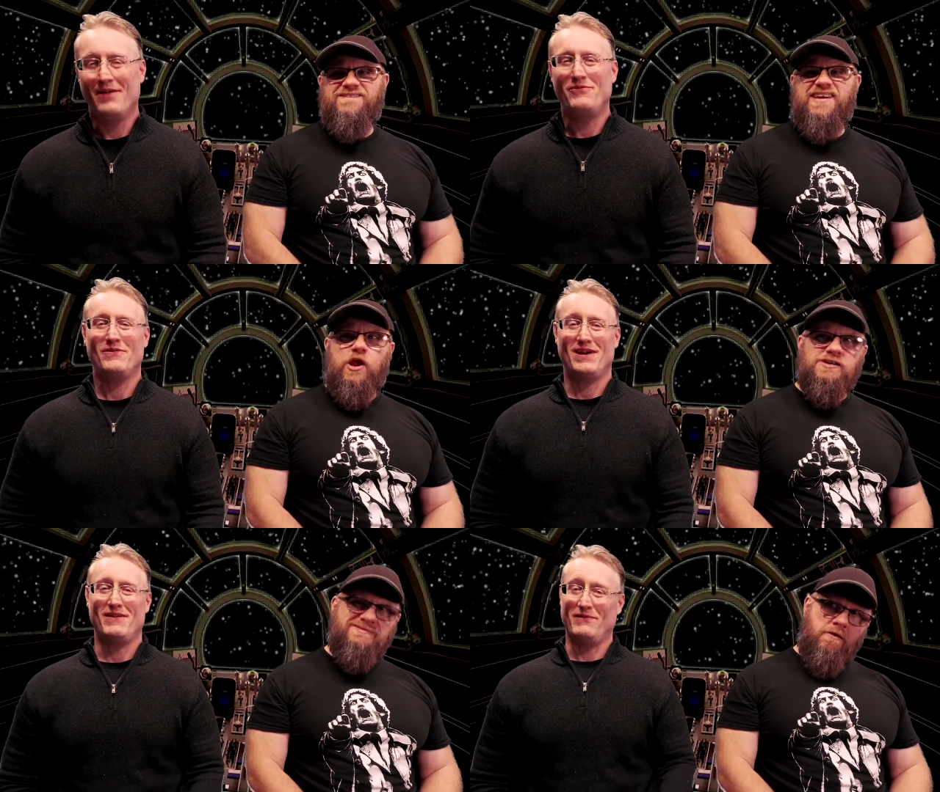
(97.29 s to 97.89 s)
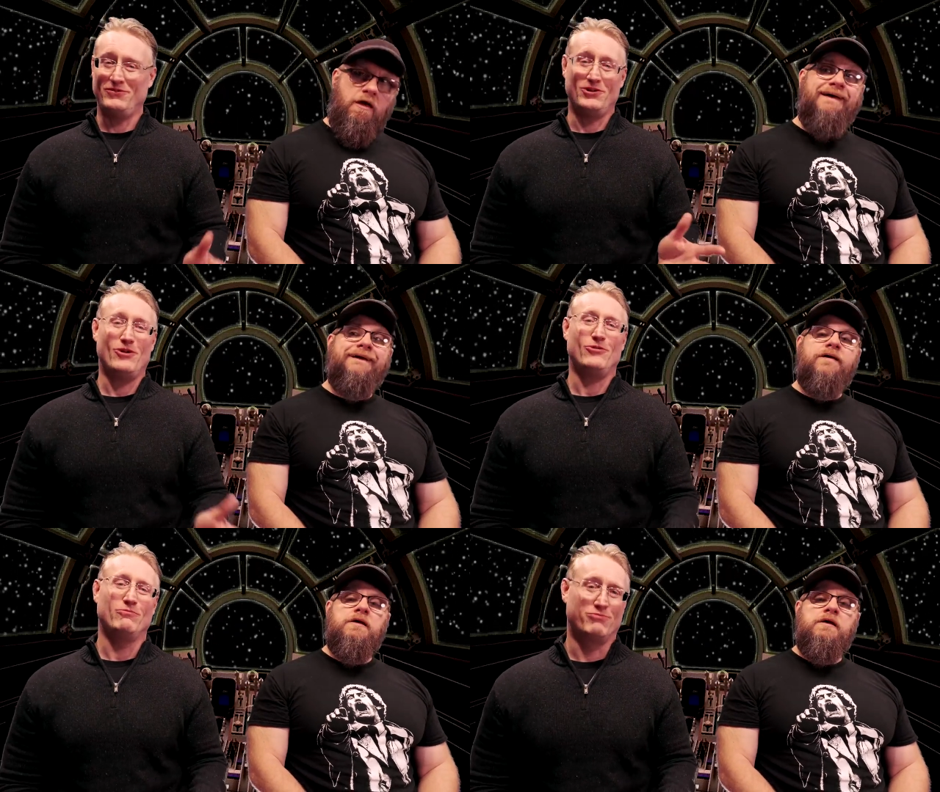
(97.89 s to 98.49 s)
Speaker 1: If you if you
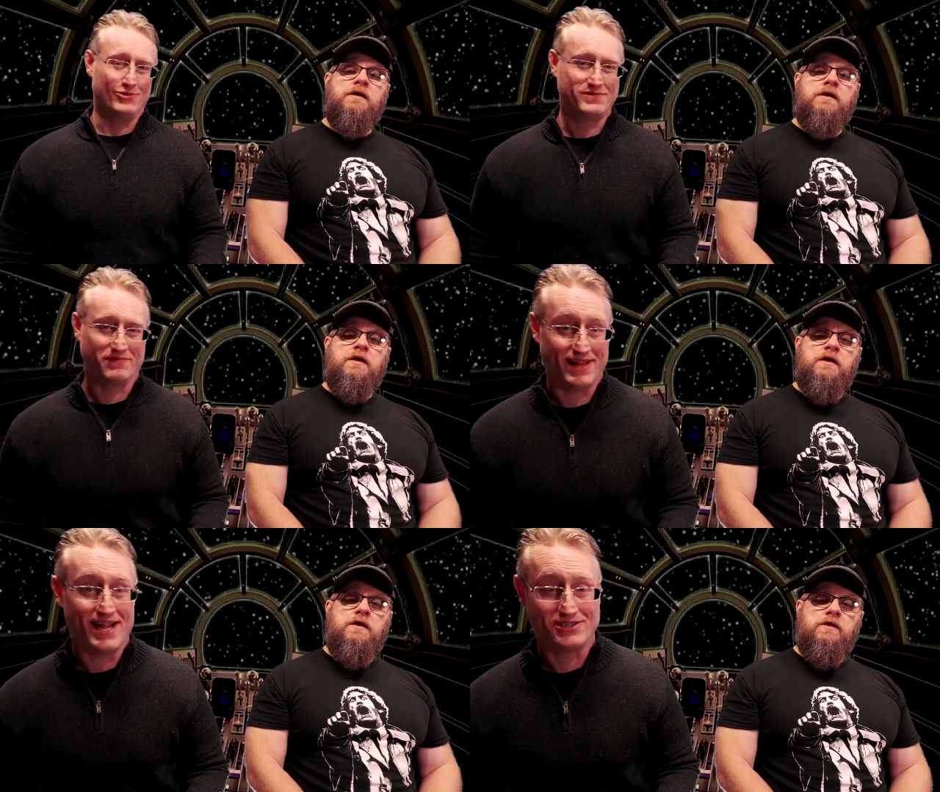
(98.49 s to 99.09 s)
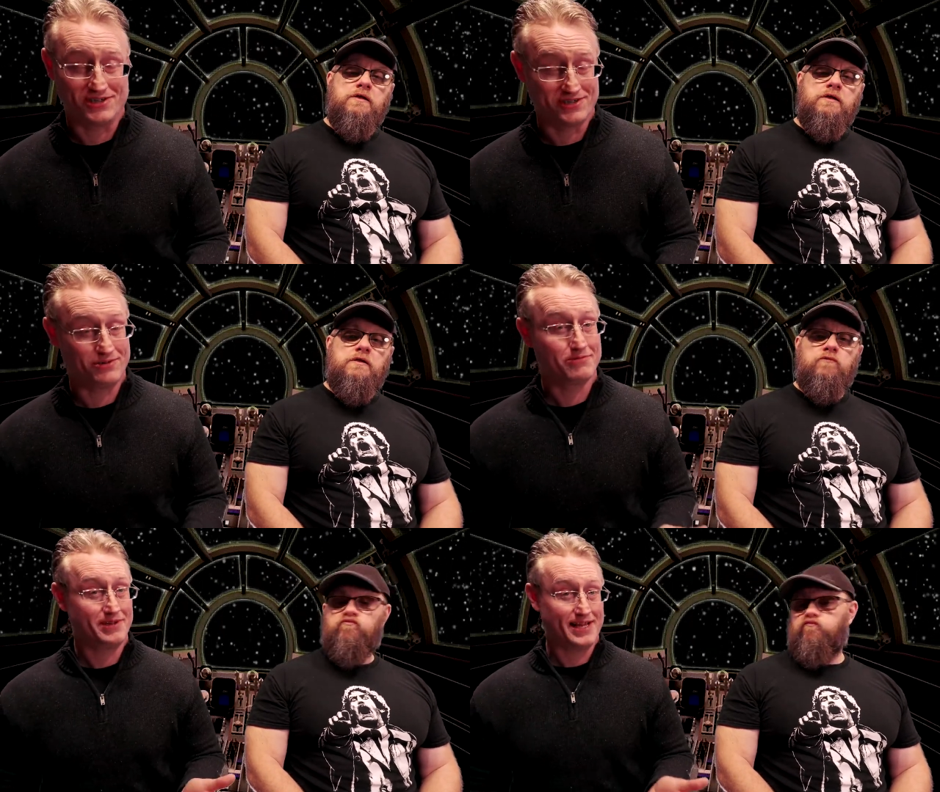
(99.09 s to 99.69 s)
know who Bruce Vilanch is, you'll
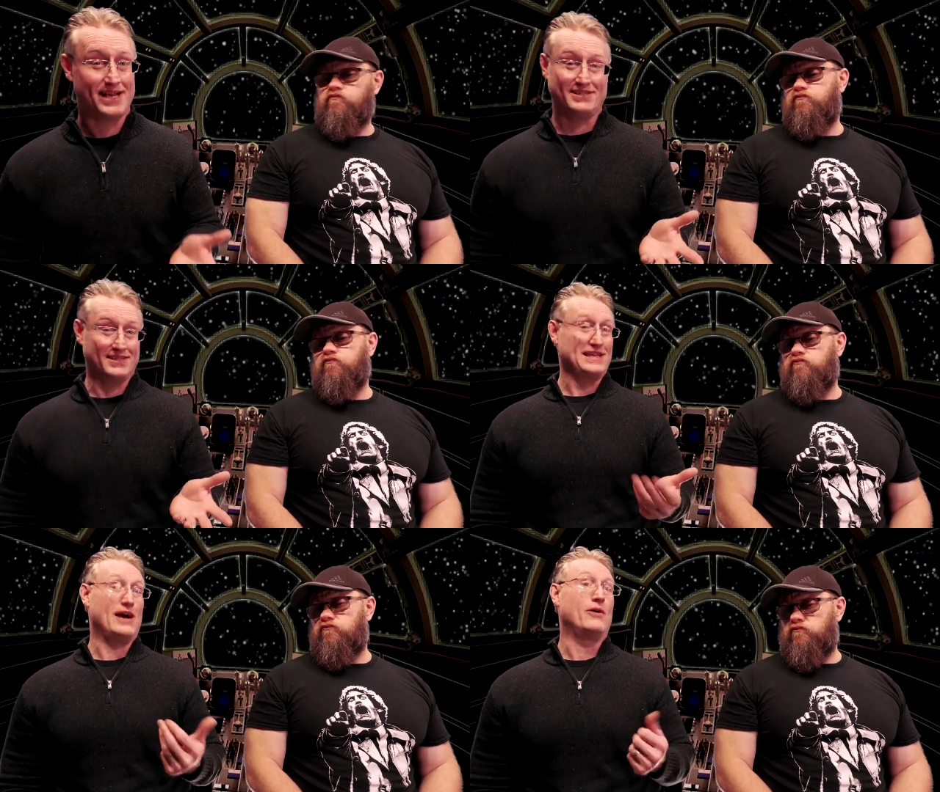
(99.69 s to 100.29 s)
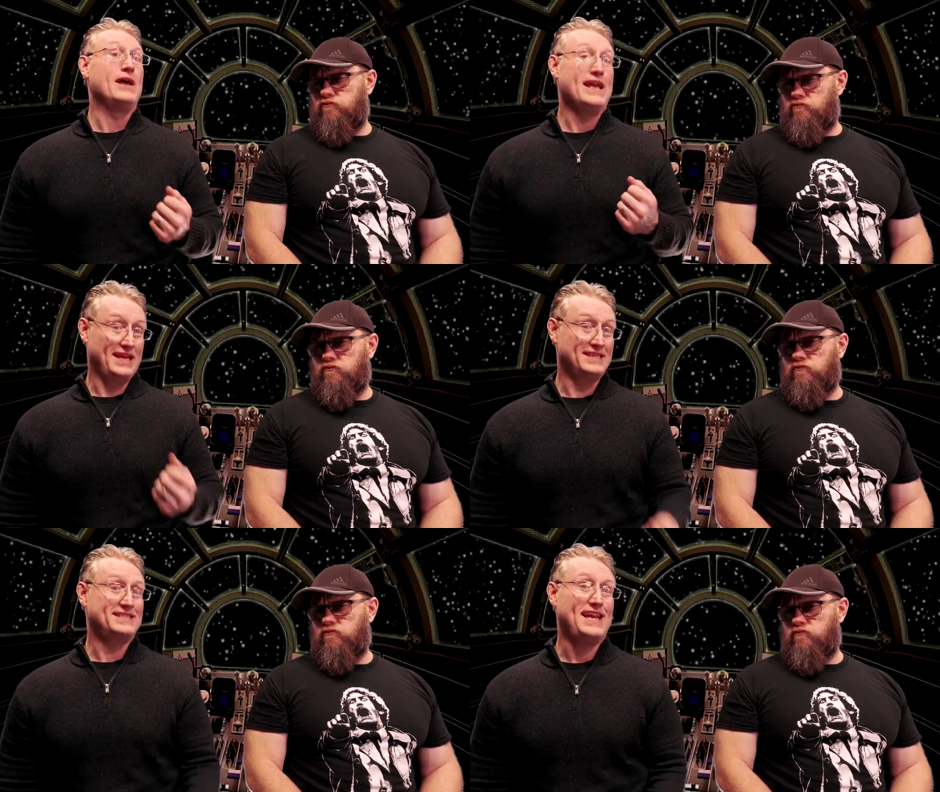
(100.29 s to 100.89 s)
realize just how
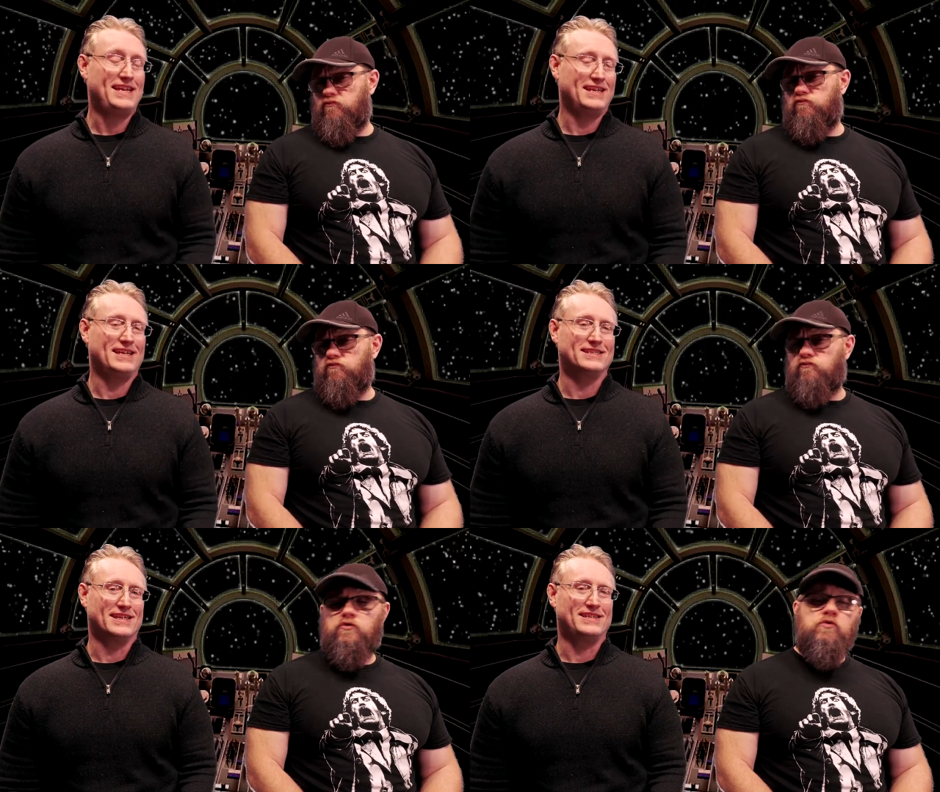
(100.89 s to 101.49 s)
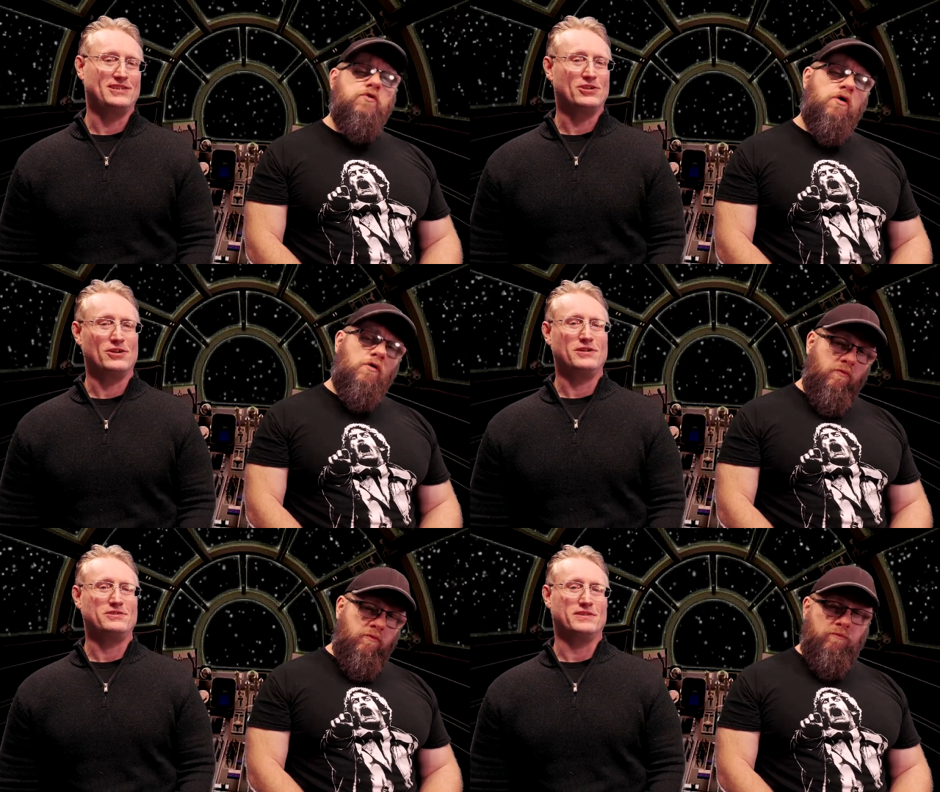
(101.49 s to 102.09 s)
insane it is that they
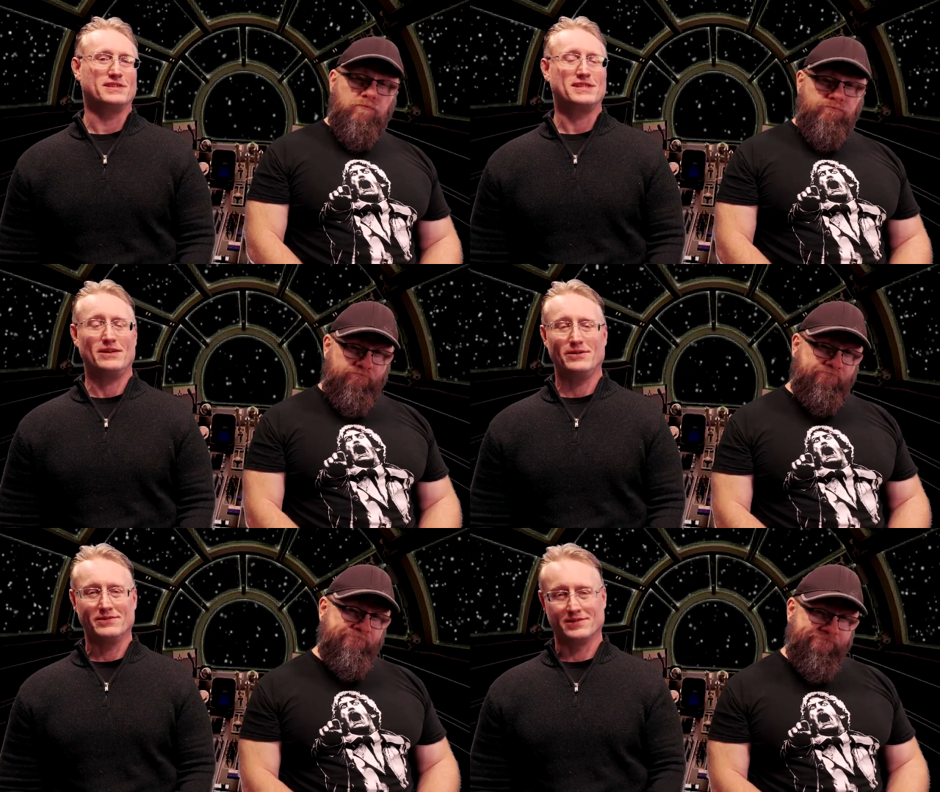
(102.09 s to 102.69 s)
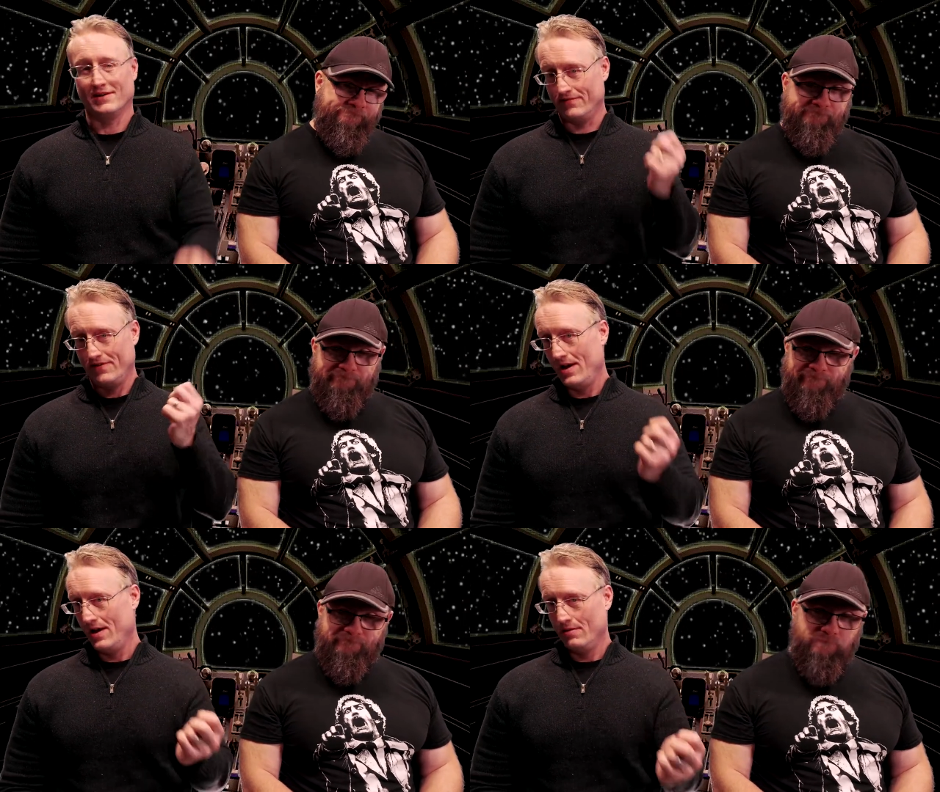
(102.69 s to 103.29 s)
turn to the skills of
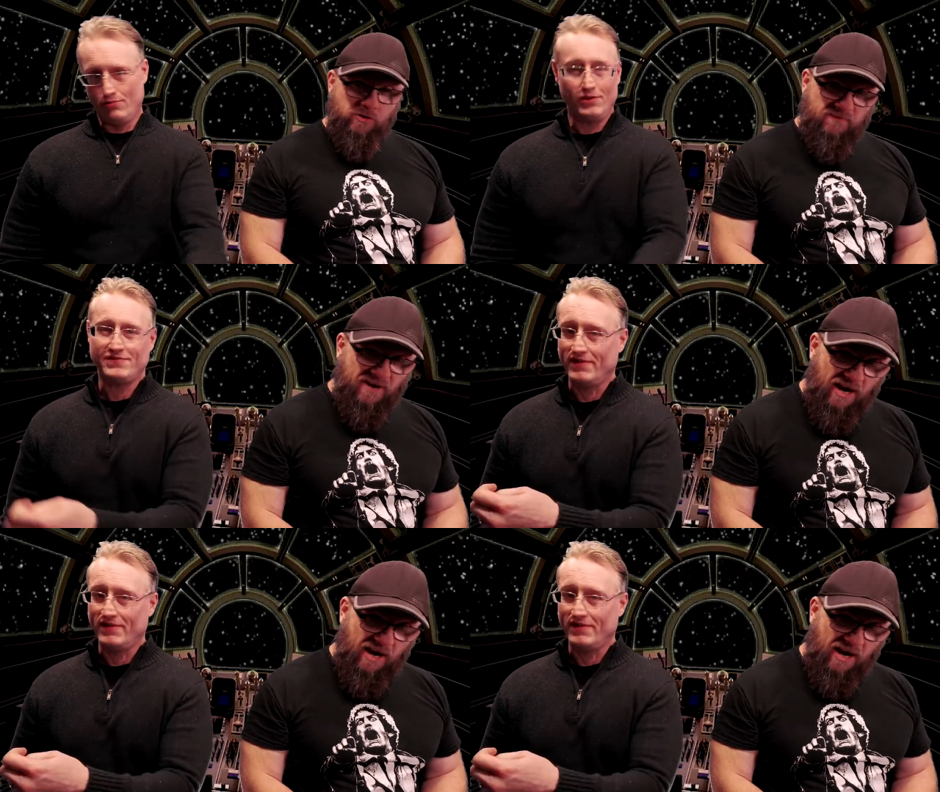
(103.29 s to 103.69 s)
Bruce, Bruce